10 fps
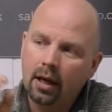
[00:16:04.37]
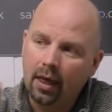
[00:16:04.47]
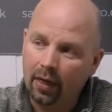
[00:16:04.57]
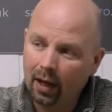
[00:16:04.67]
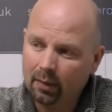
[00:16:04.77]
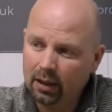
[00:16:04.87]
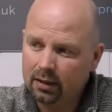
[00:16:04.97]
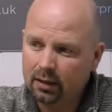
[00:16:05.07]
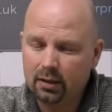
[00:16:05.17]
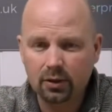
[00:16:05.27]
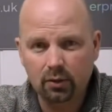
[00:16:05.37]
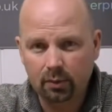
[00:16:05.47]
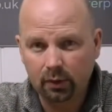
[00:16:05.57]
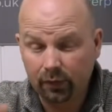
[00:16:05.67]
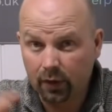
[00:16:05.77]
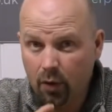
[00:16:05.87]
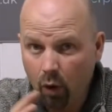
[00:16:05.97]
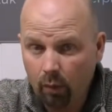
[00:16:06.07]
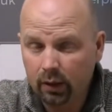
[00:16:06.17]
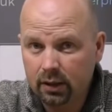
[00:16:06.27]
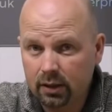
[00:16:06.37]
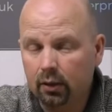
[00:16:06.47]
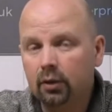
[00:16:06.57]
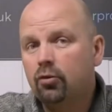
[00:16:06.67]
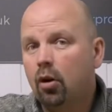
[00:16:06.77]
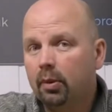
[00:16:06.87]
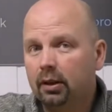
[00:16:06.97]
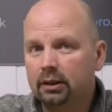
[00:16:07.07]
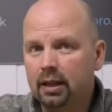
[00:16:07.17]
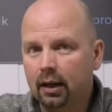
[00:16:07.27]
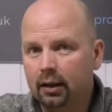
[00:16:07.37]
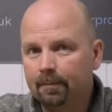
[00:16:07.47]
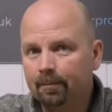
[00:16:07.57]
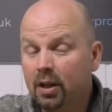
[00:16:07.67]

That makes this suitable for a normally stocked tropical tank